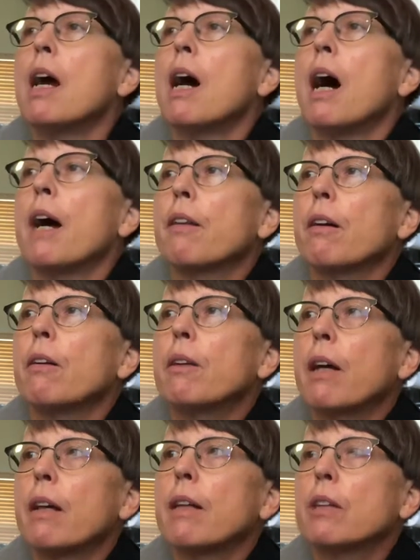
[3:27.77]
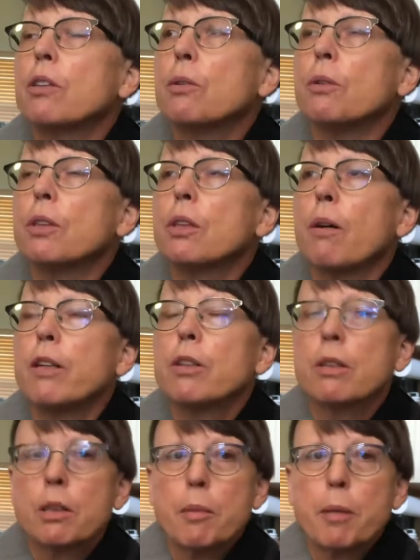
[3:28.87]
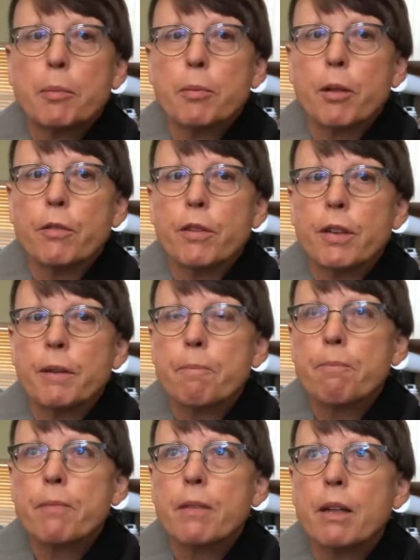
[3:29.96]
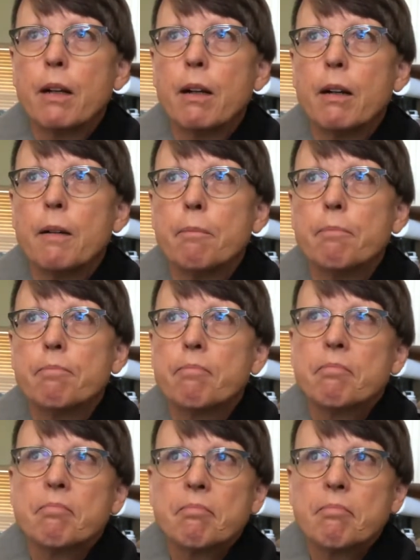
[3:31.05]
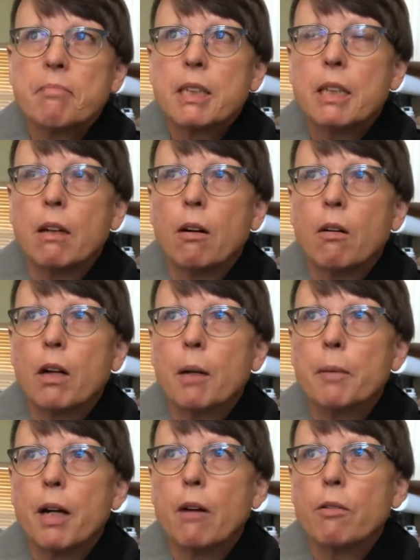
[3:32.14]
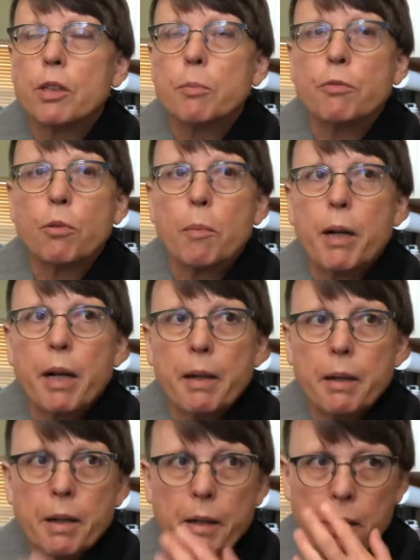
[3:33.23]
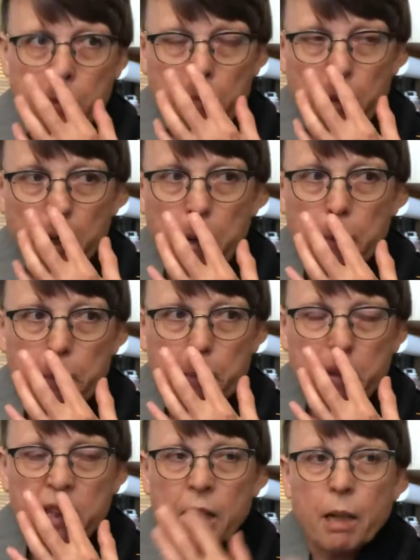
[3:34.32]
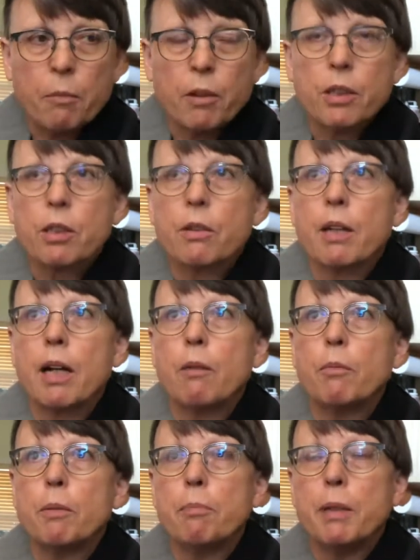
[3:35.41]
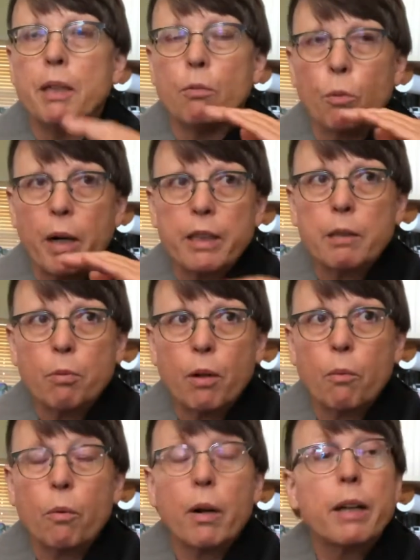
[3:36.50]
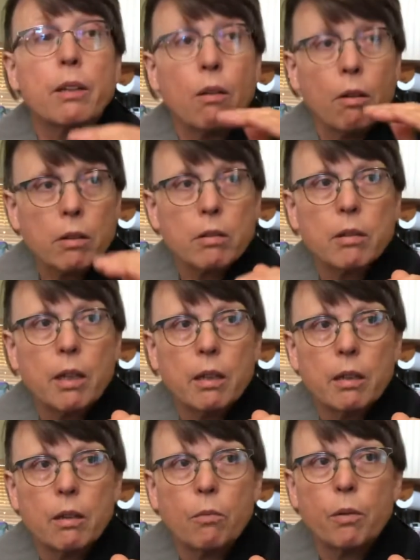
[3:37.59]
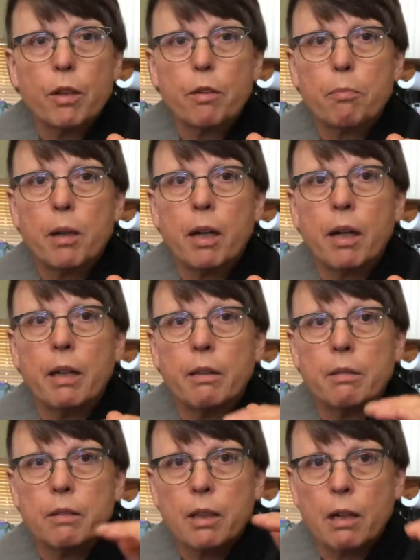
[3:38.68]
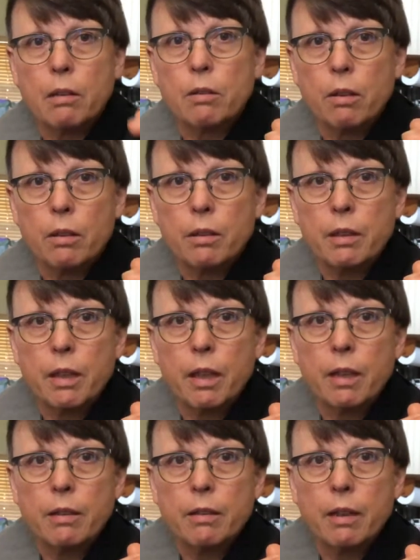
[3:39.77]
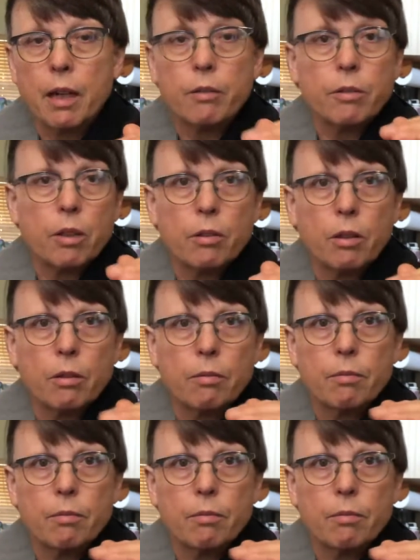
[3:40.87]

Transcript: I thought, okay, that's cool. So I took some ibuprofen, a couple of hours before my time was, so that I would be right at the point where I could alternate it with my Tylenol and hydrocodone